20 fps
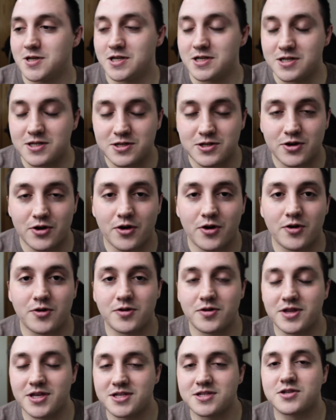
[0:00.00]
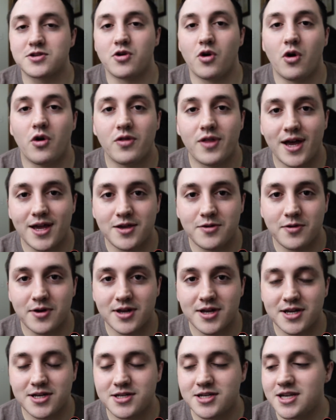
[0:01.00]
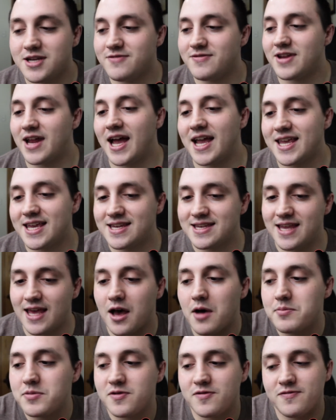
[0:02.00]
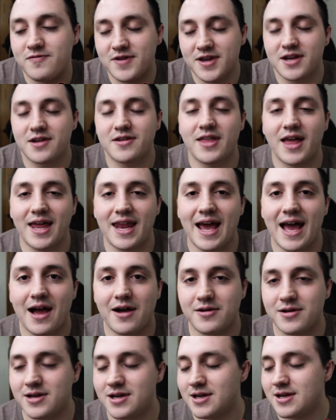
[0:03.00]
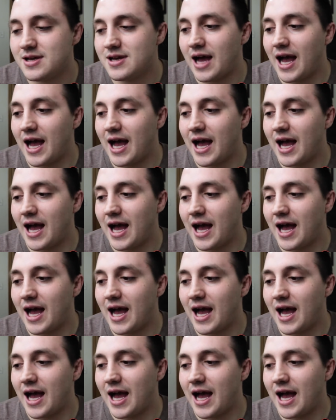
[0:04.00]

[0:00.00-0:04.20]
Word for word: concern or this goal that you want to achieve, and I get to help you figure that out,